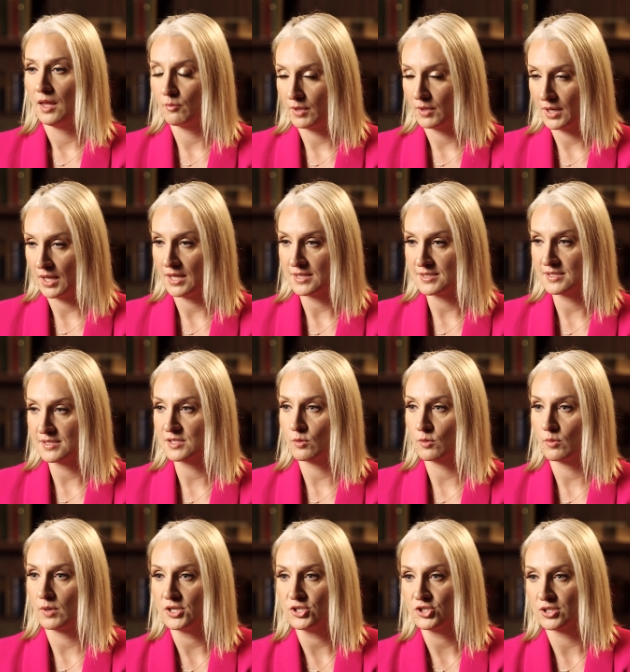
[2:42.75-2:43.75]
when I ask this
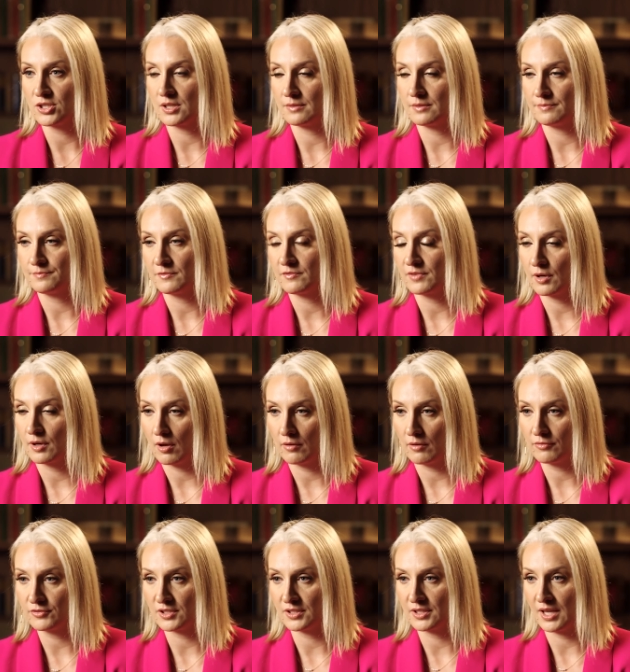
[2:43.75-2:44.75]
question, very
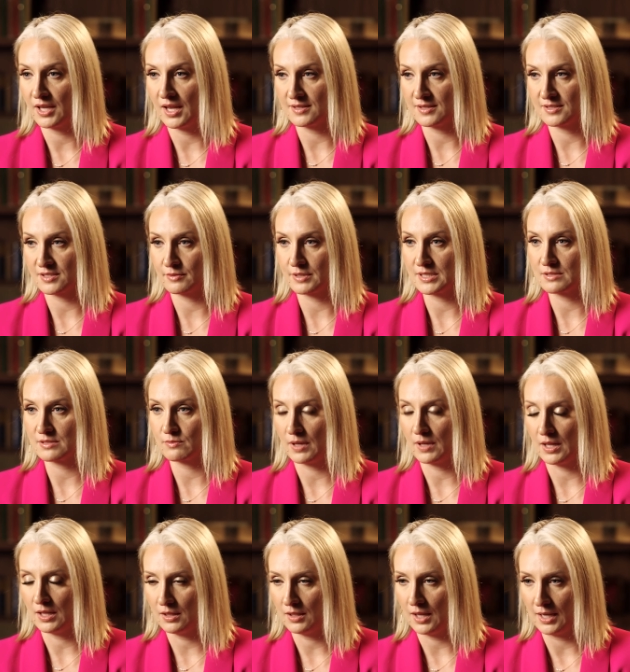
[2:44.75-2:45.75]
often the answer is,
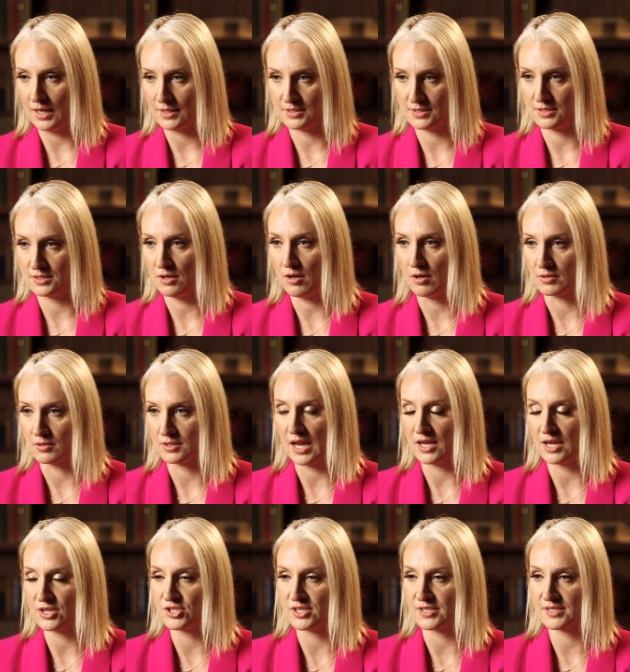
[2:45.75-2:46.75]
well, I did not. I
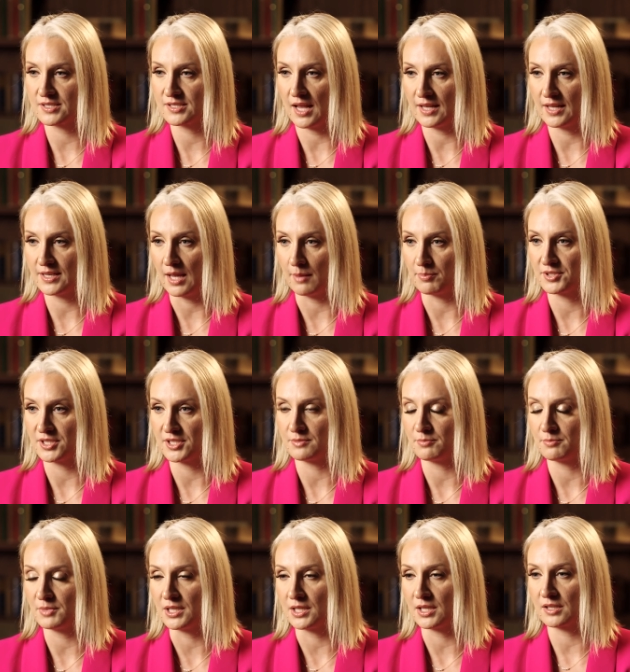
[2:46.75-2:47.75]
just adapted,
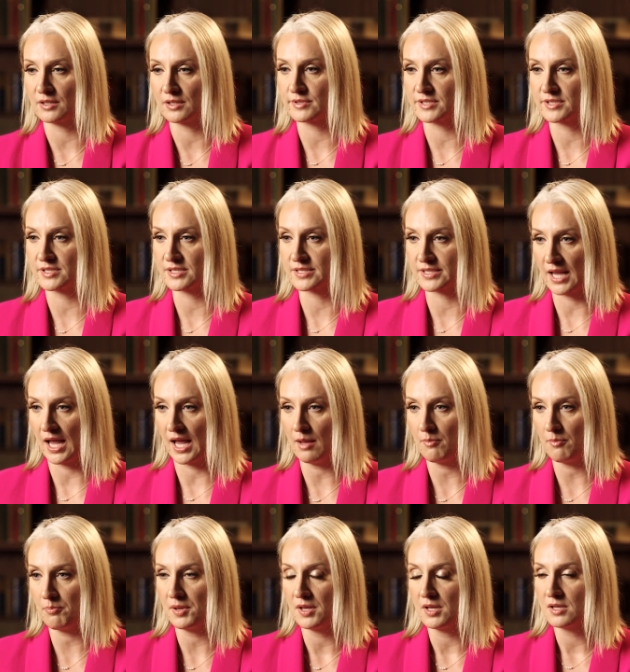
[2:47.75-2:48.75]
meaning there is this
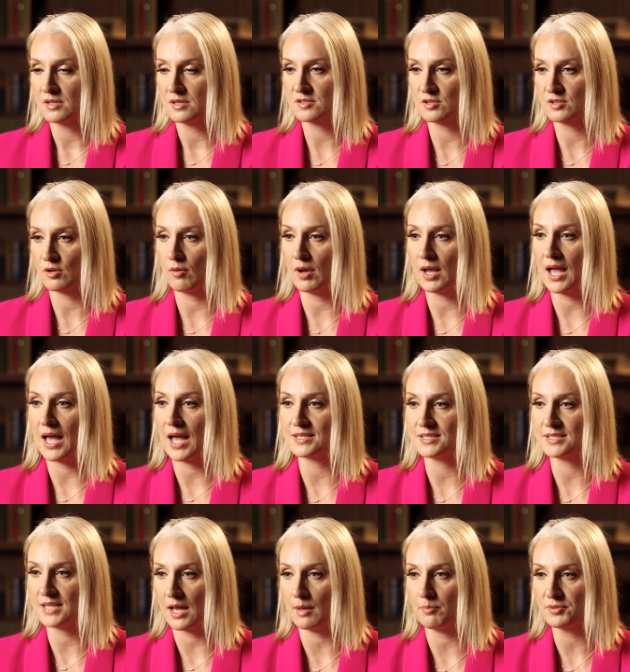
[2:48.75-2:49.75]
gap. So I
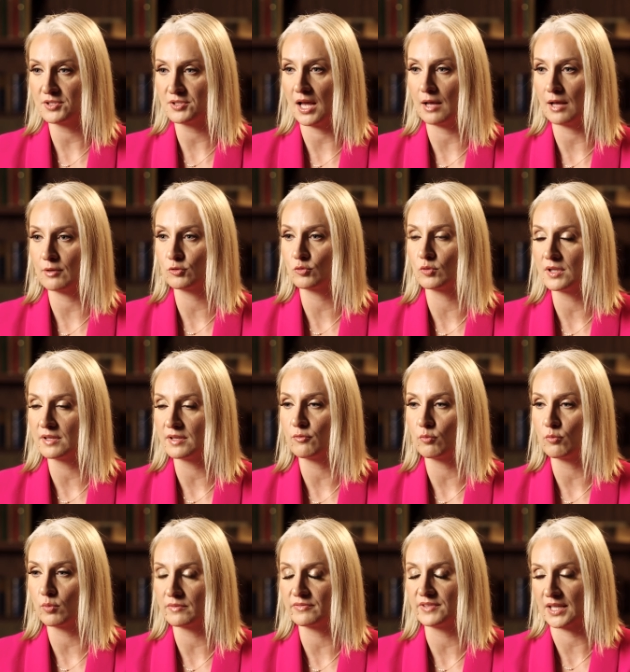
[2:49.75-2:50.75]
adapt how to live
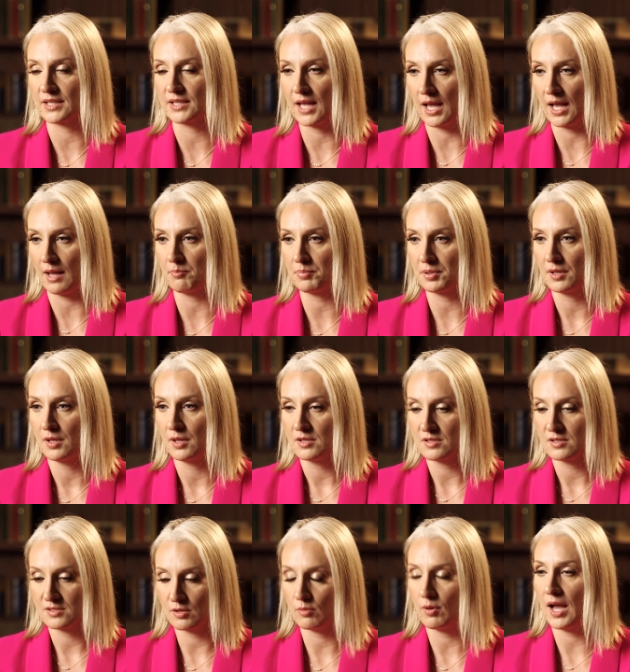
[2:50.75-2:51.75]
with that gap.
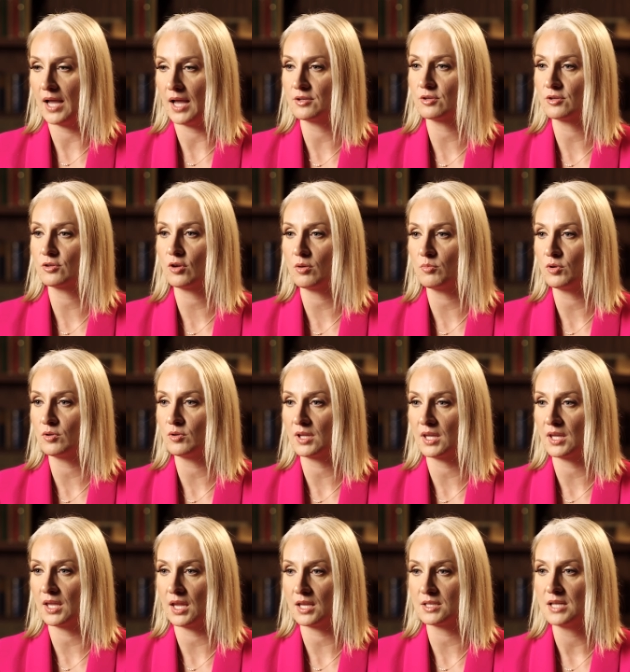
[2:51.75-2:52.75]
So I don't
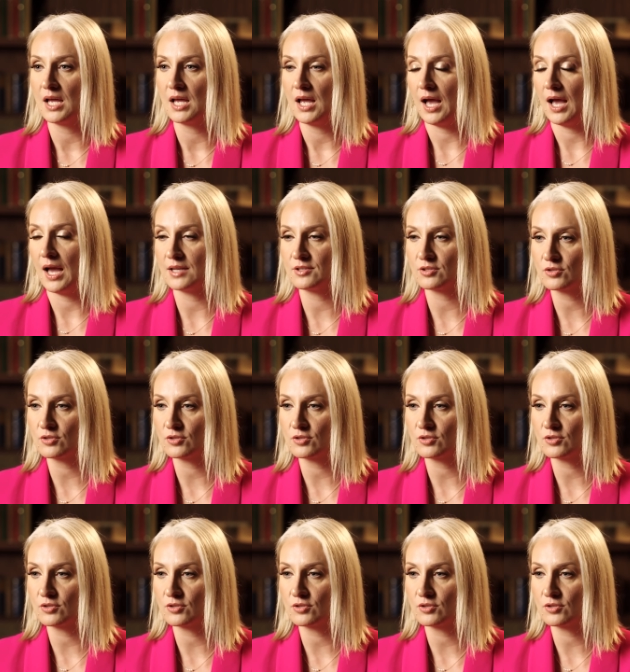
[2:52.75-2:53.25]
communicate. I